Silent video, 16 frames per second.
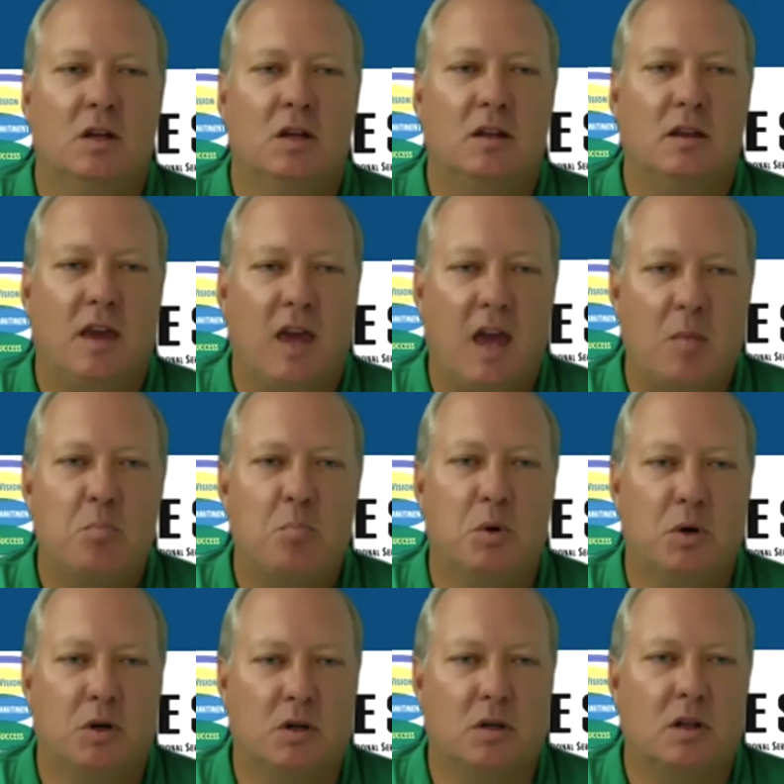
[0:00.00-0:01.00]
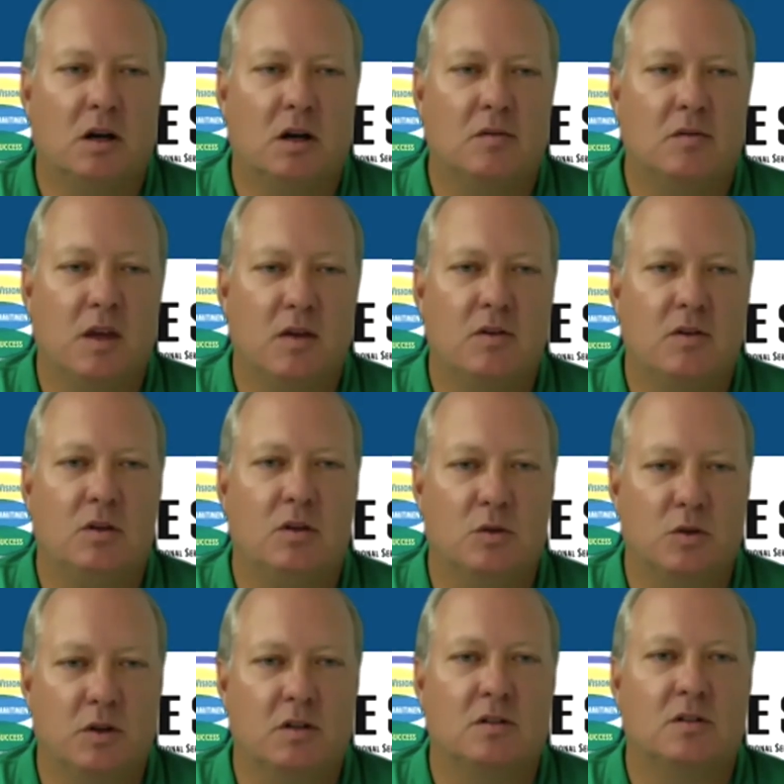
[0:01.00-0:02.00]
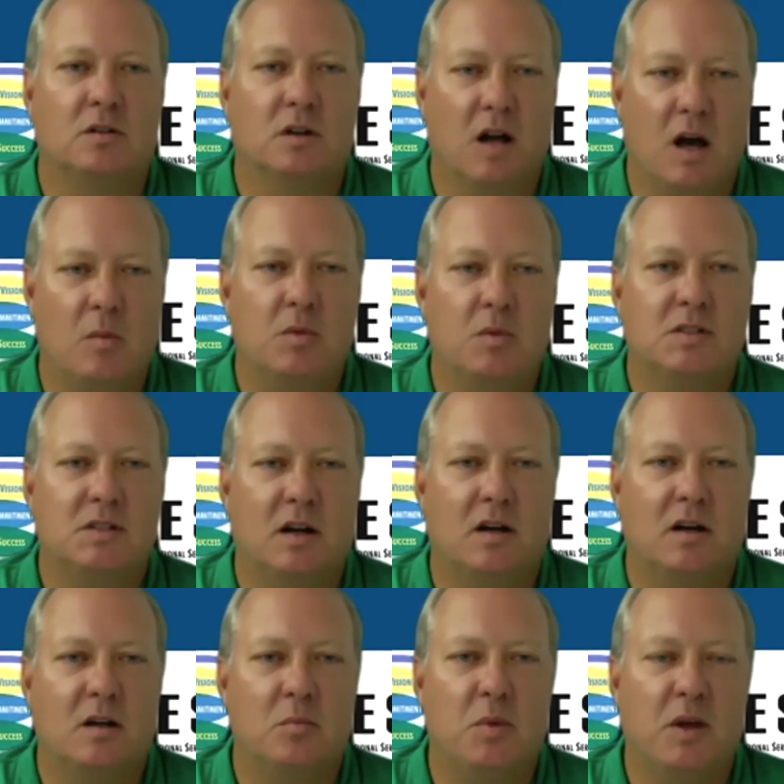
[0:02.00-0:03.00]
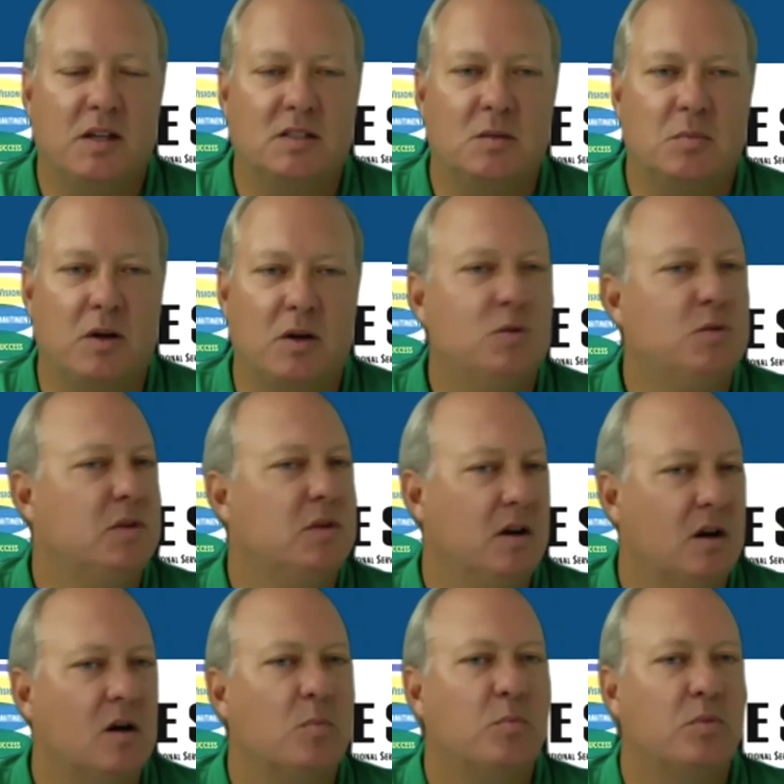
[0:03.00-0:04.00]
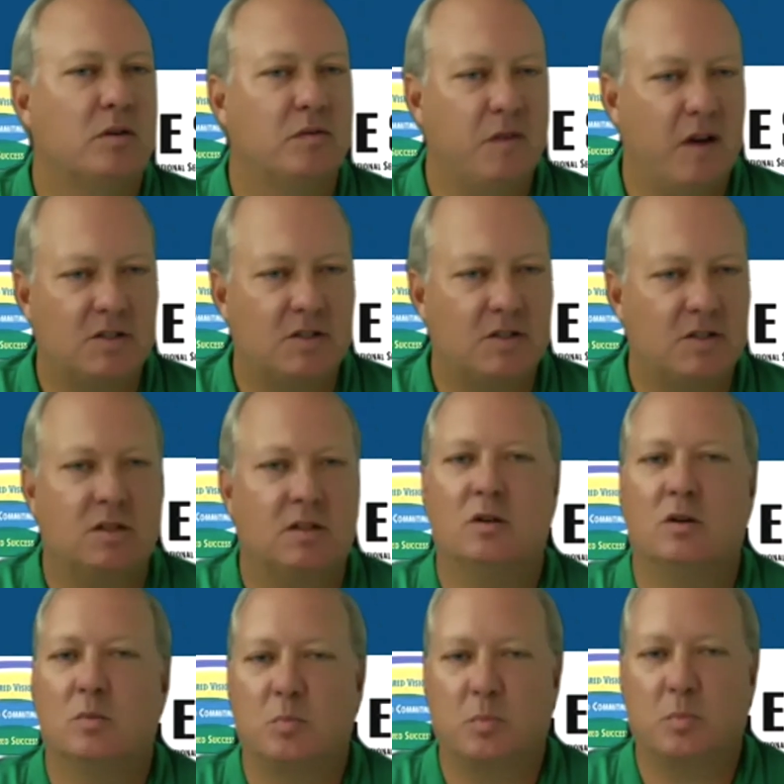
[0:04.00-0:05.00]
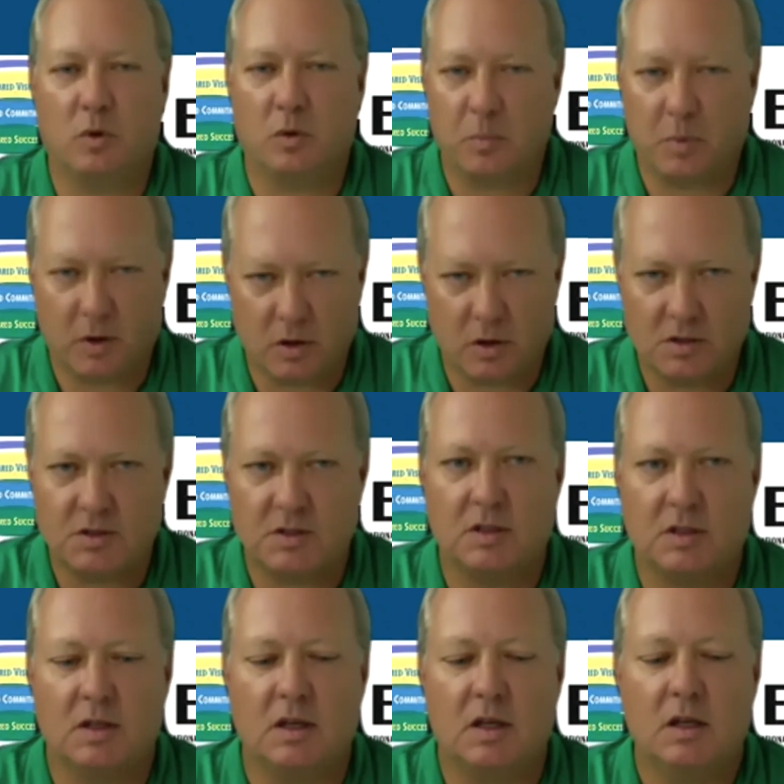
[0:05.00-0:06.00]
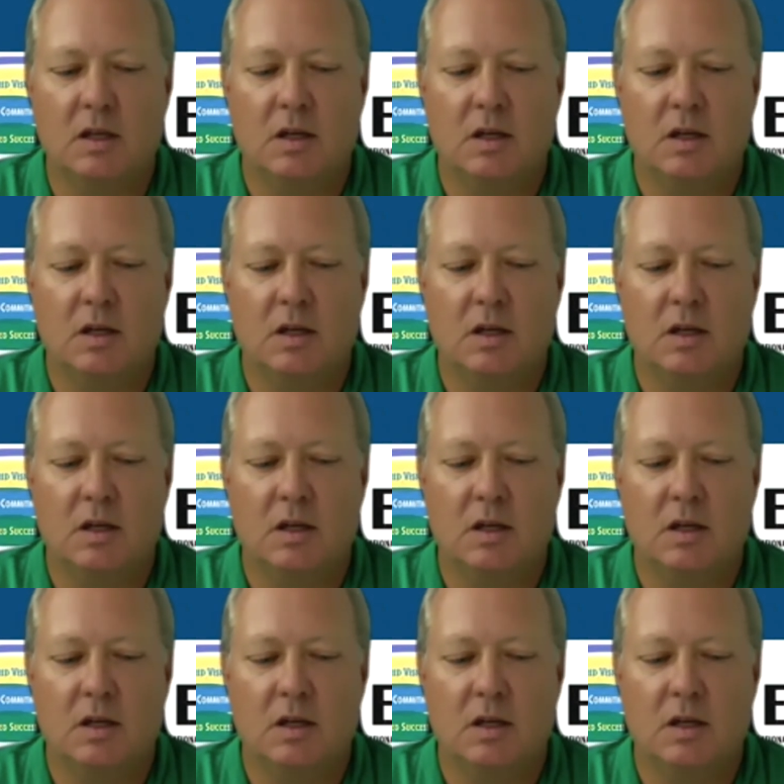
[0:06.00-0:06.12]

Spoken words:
capable of giving you critical commentary based upon who they are professionally or personally.